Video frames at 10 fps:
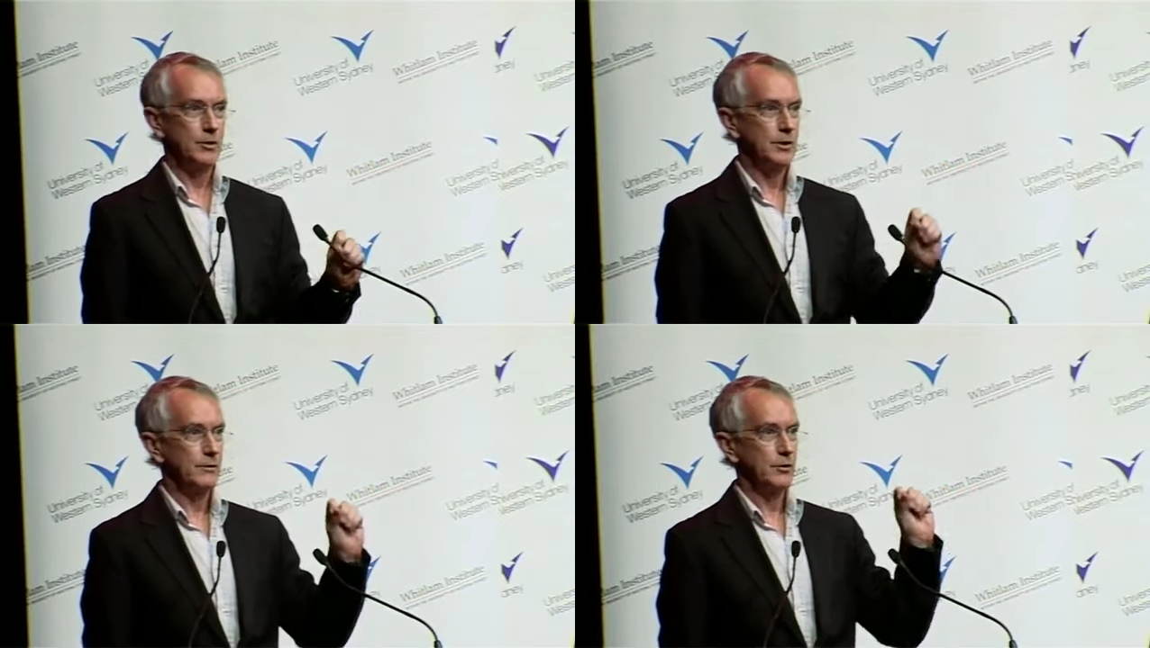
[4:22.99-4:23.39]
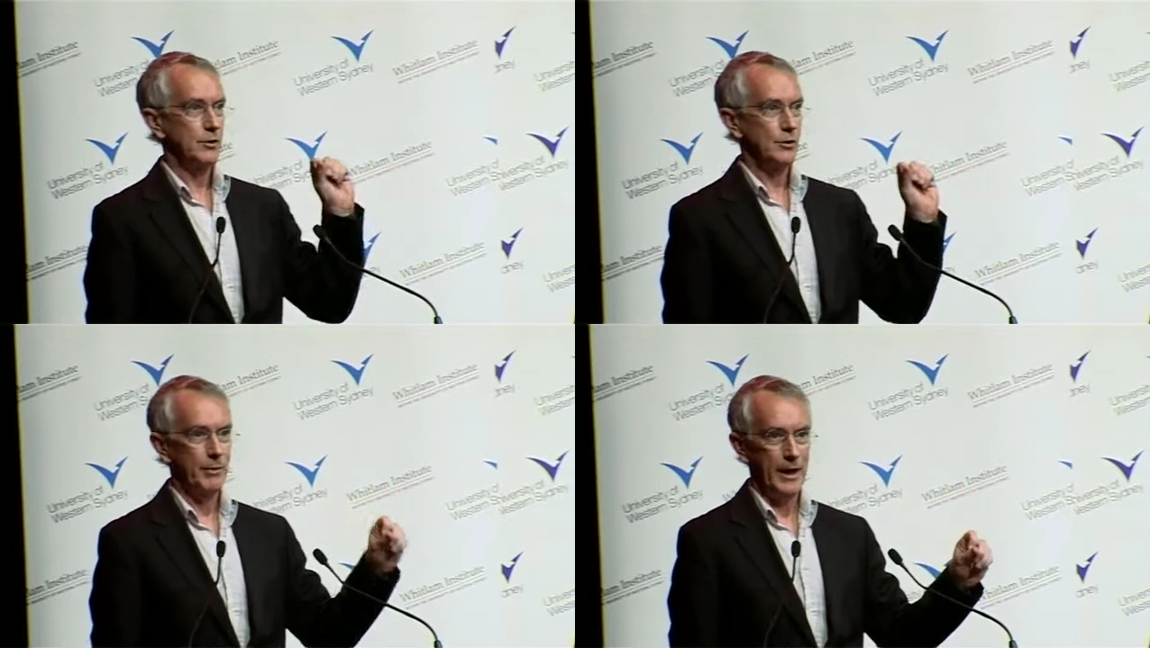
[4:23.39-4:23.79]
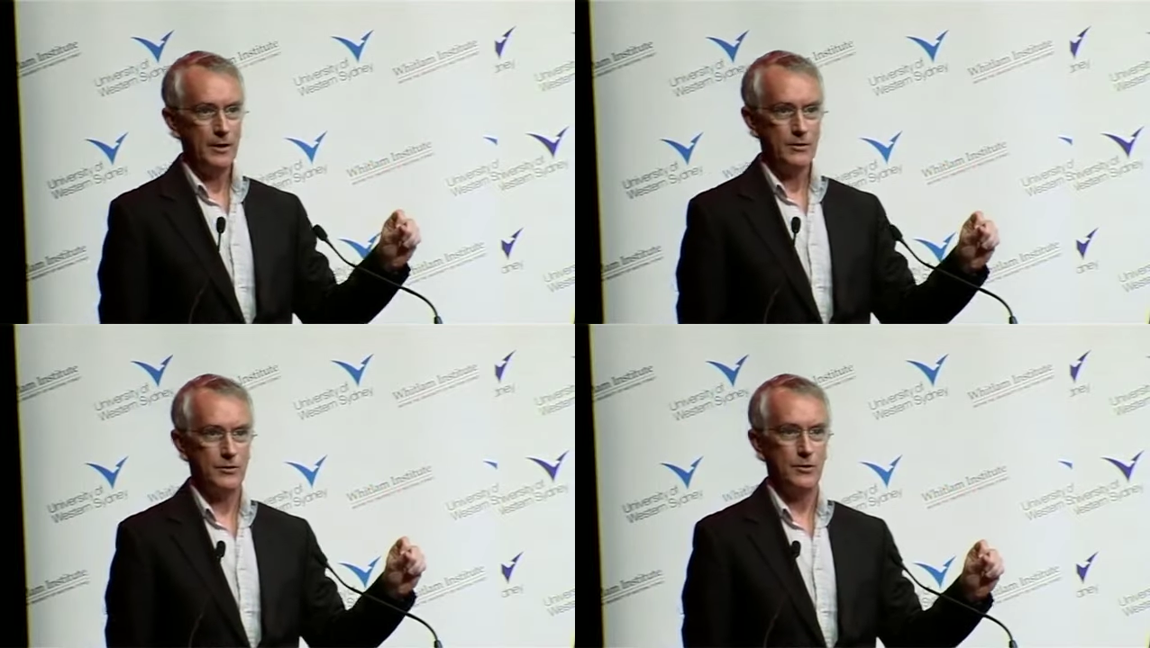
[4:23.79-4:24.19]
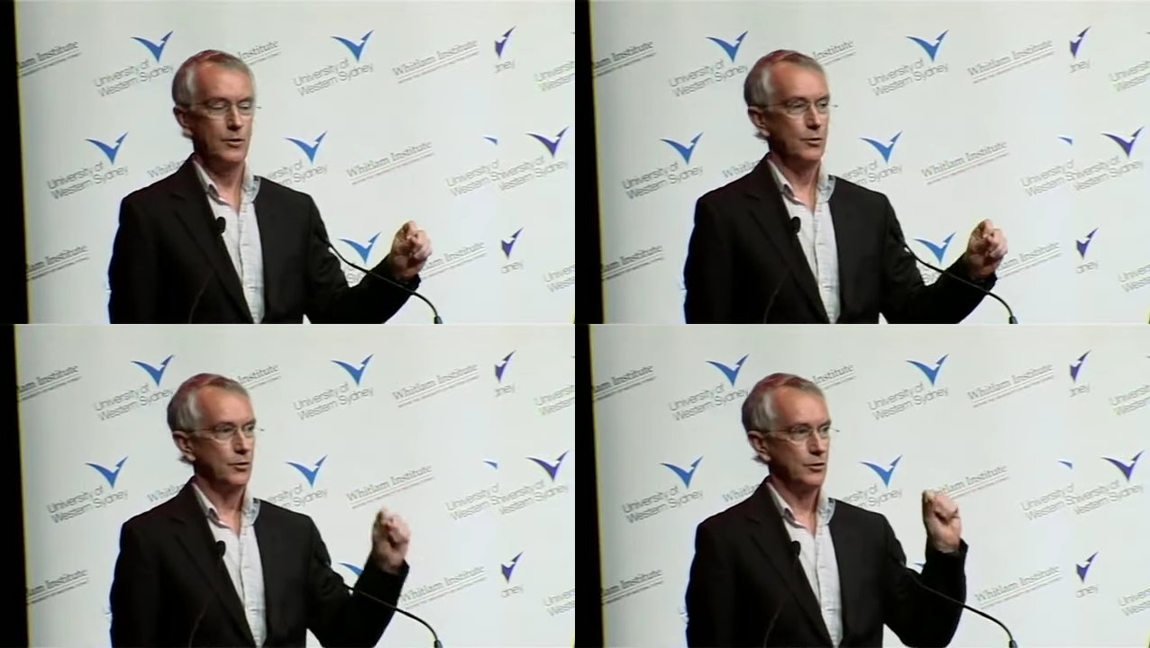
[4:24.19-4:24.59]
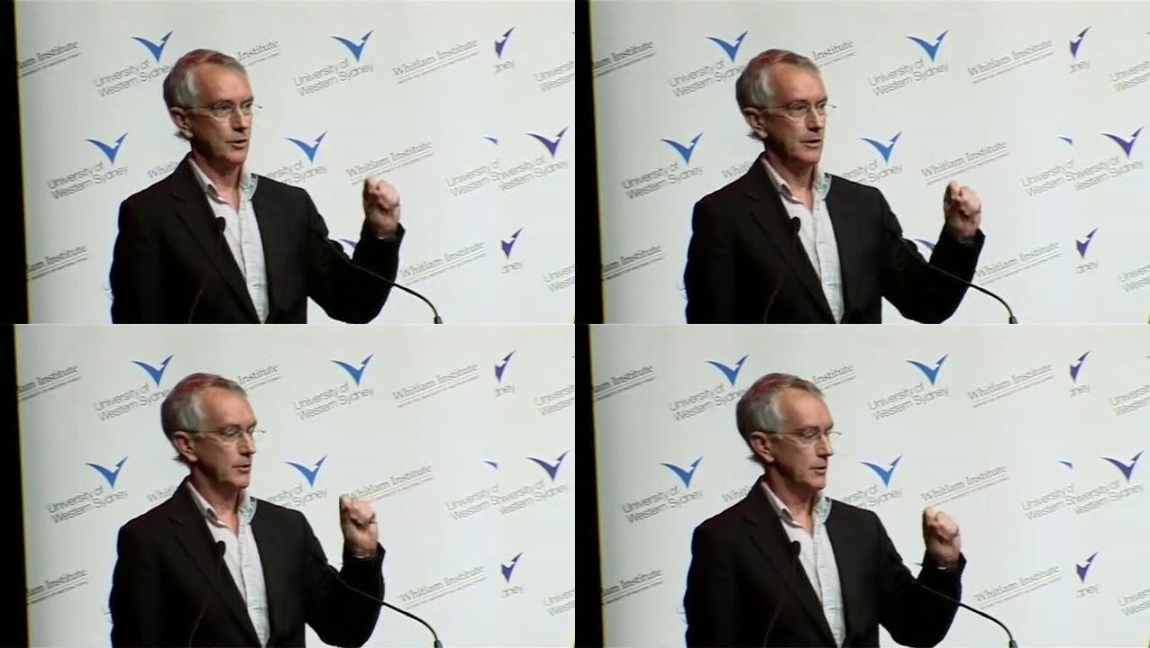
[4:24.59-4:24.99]
Should you give it to the banks, or should
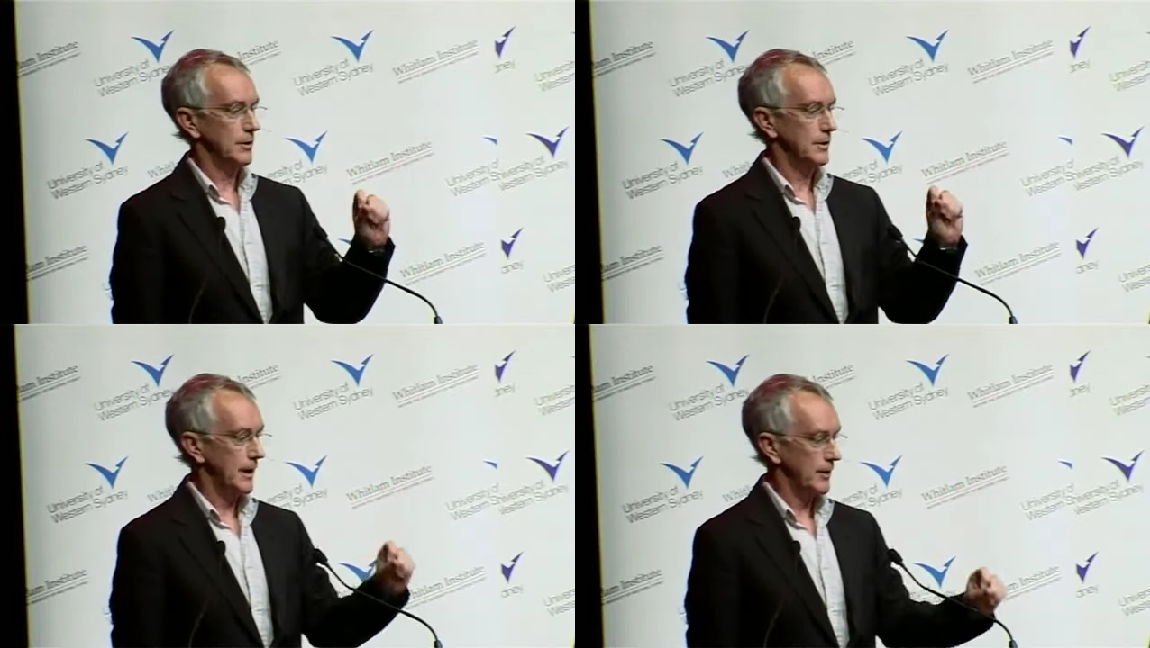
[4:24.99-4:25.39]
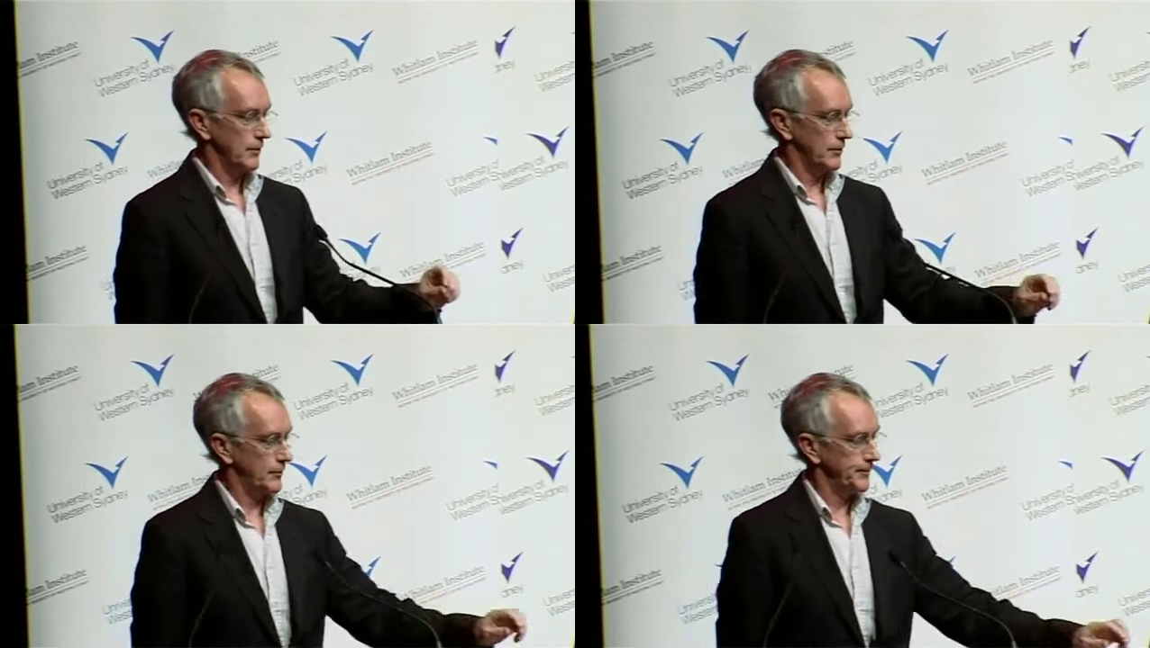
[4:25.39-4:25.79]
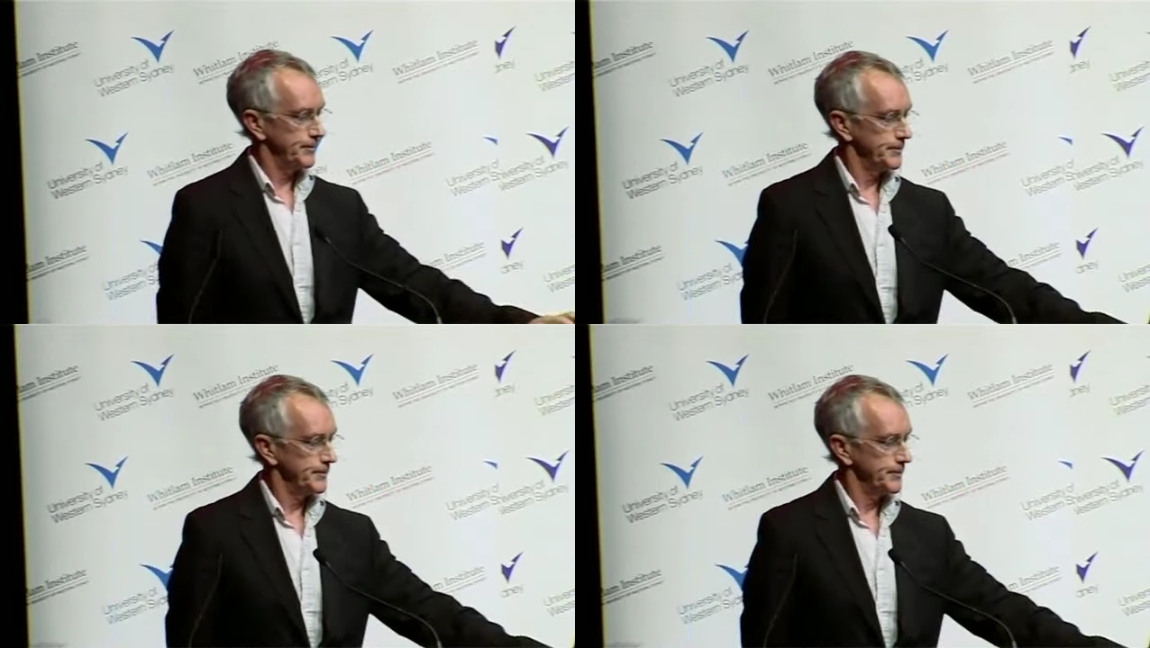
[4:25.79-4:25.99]
you give it to the debtors?